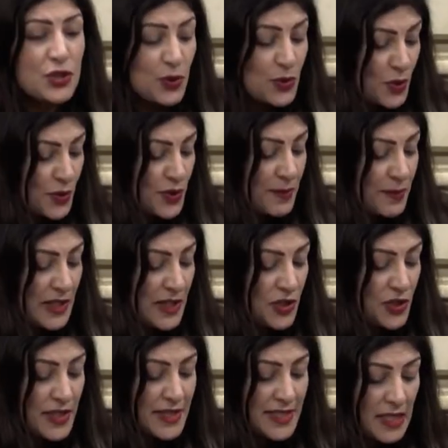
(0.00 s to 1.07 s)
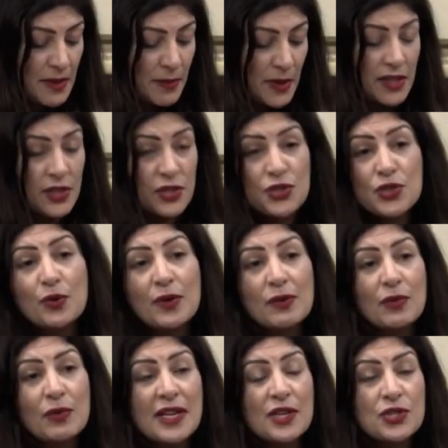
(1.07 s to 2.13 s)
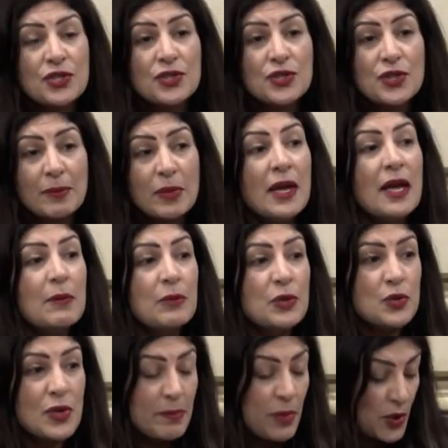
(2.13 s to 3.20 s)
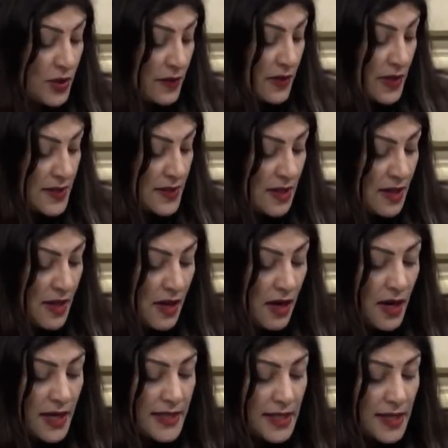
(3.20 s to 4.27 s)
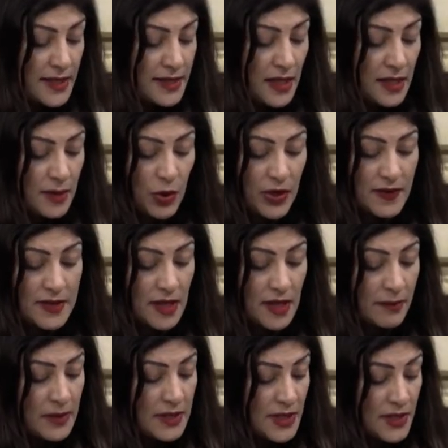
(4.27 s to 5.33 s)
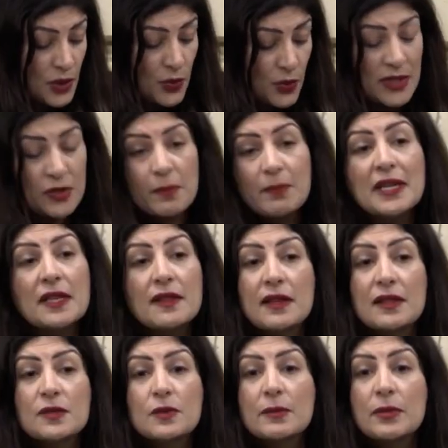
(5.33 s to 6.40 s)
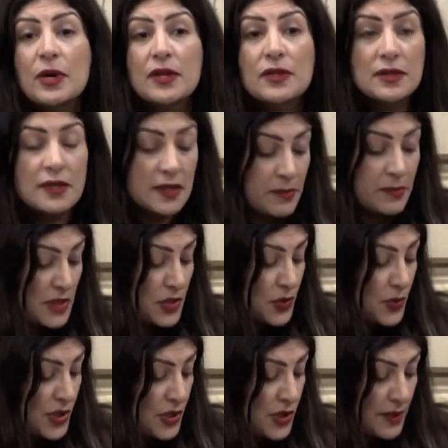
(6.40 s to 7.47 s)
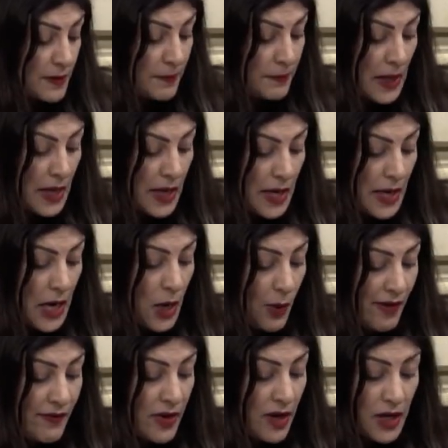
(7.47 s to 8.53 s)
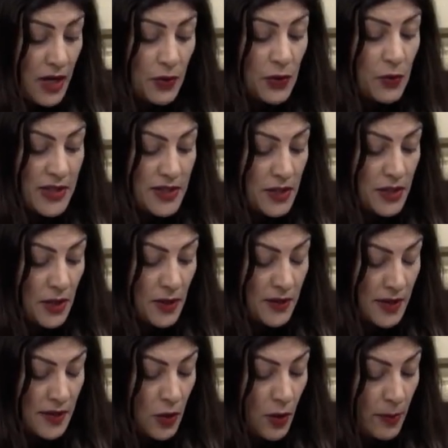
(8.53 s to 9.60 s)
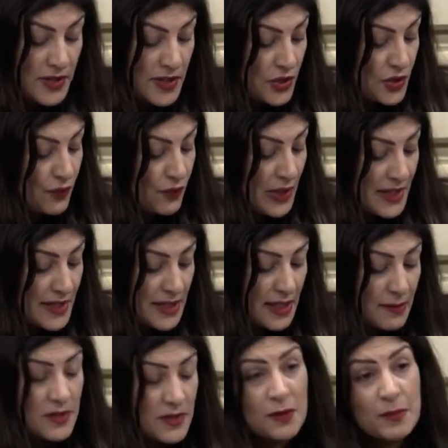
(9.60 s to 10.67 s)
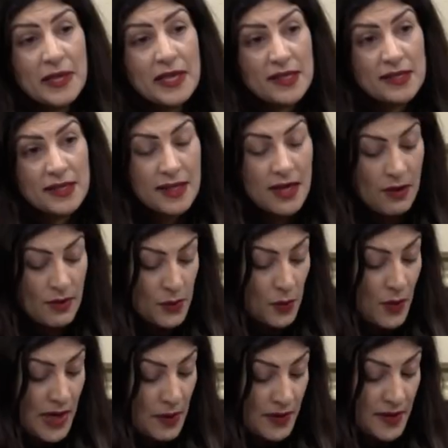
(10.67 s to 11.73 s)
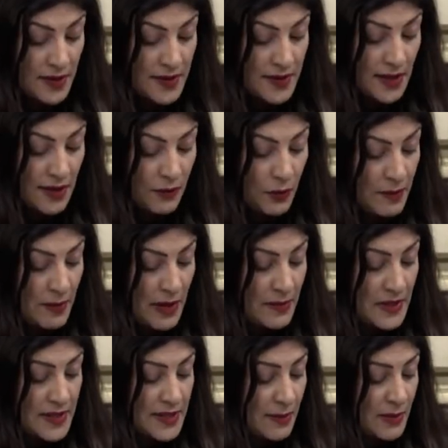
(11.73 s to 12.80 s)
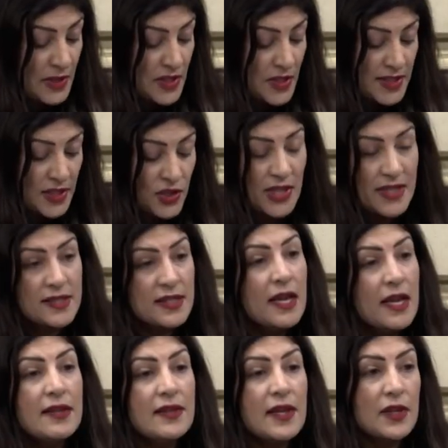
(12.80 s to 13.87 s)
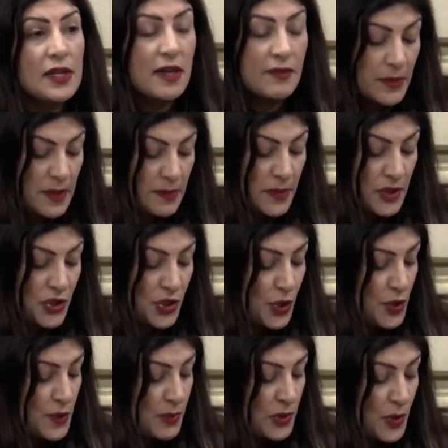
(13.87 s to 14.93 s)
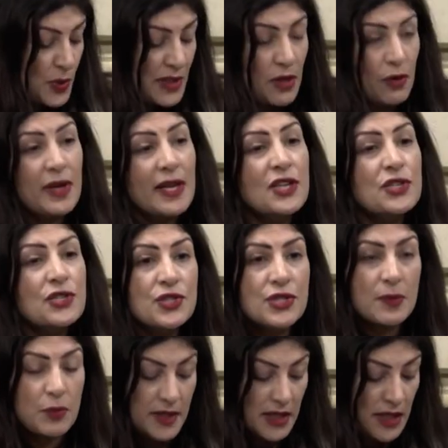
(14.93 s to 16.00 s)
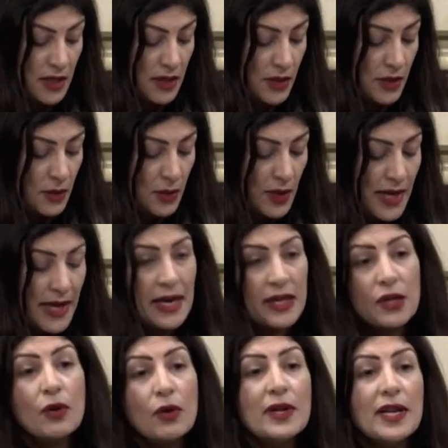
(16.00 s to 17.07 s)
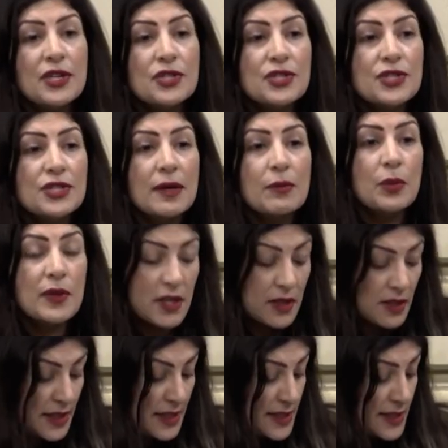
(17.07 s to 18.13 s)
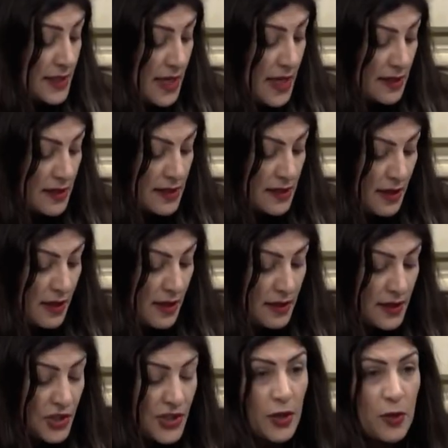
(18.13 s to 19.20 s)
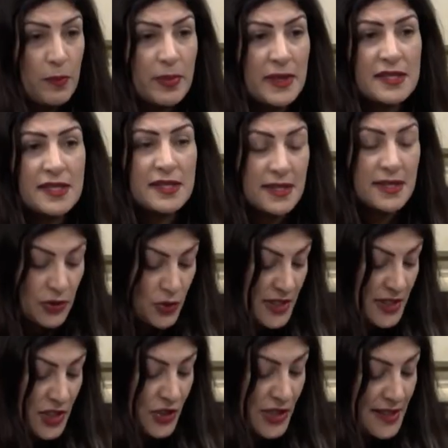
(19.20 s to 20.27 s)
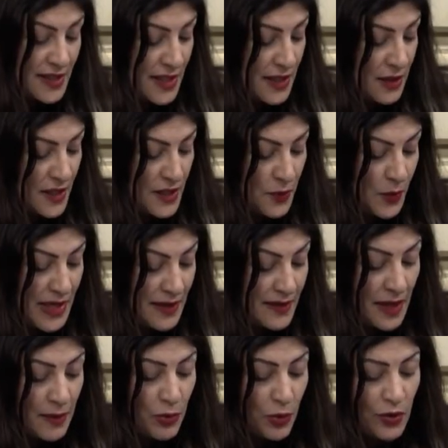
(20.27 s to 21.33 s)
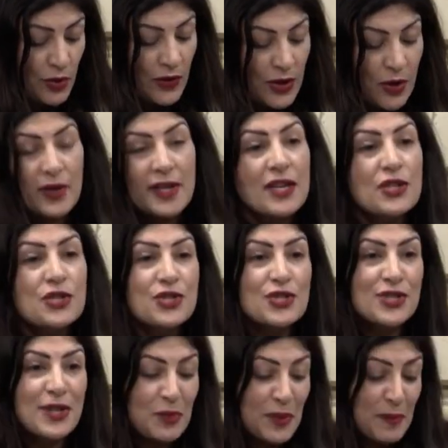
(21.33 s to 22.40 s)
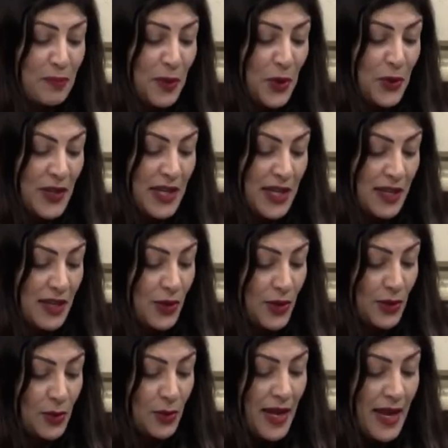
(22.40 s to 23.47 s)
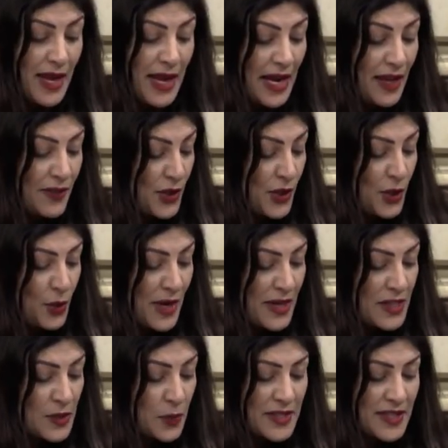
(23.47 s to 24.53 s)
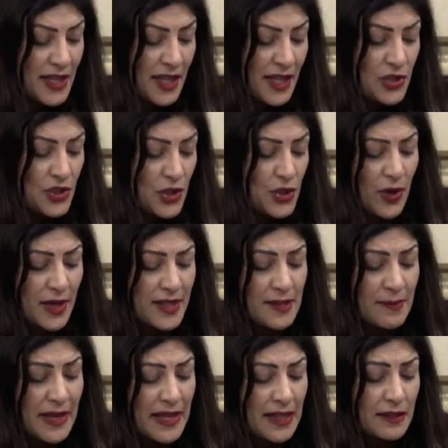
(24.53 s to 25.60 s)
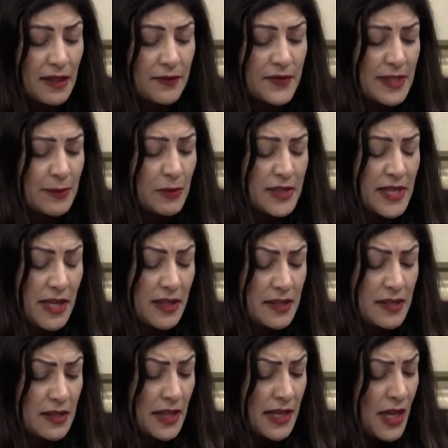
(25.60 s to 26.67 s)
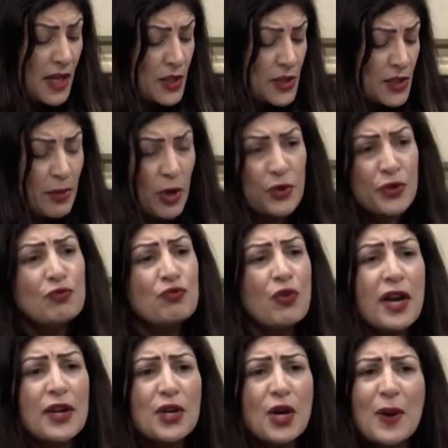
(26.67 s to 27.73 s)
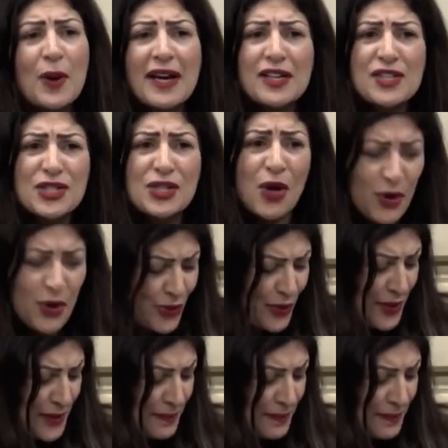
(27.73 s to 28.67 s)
do not diminish the deep and enduring relationship between both of us. I dare say the previous government disagreed on many things with the Biden administration. However, I regret to note that the opposition really seems to be getting carried away with itself, with members seeming to suggest that the government must choose between our relationship with the EU and our relationship with the United States. The Shadow Business Secretary suggested last week that improving our relationship with both the EU and the US was akin to trying to make love simultaneously to both a rhino and a sloth.